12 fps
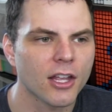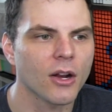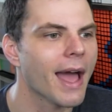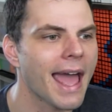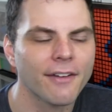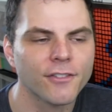
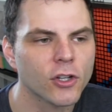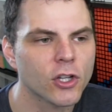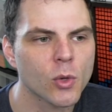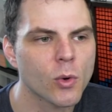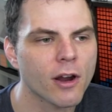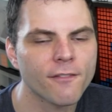after
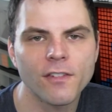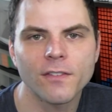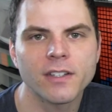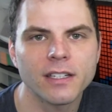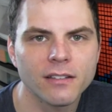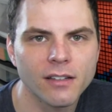you are
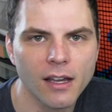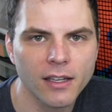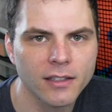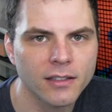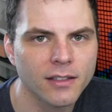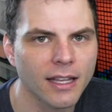15
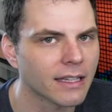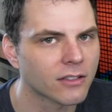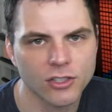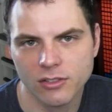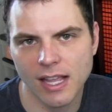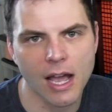seconds,
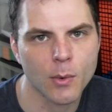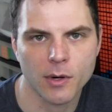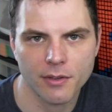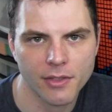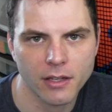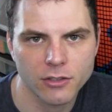it's just not
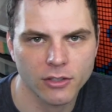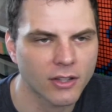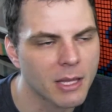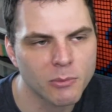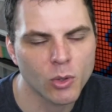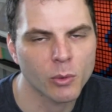worth it. Just
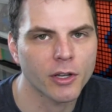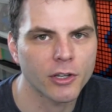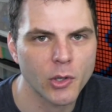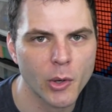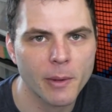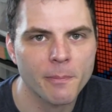keep doing what
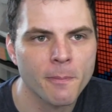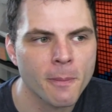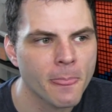you're doing.